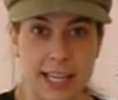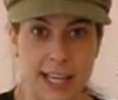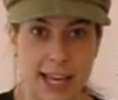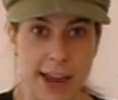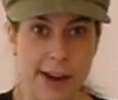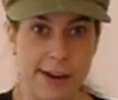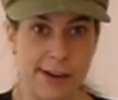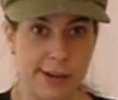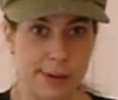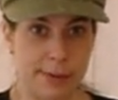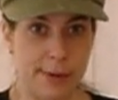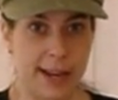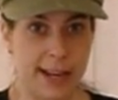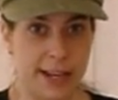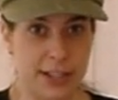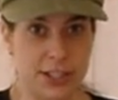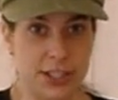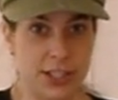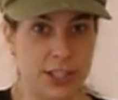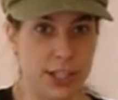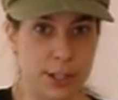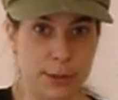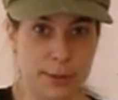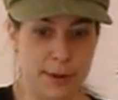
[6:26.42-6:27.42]
carried away. It
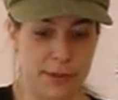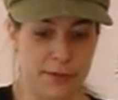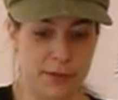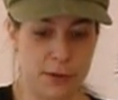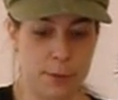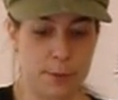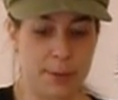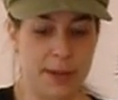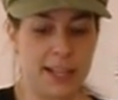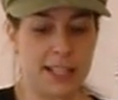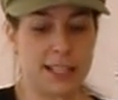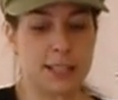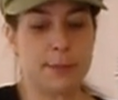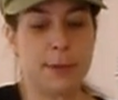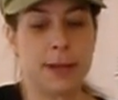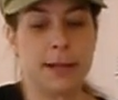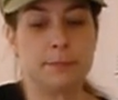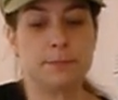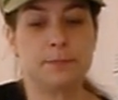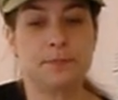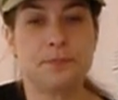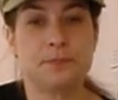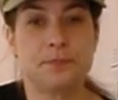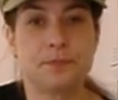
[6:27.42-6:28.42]
just took me a few minutes,
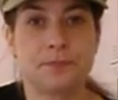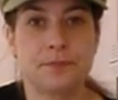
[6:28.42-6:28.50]
but...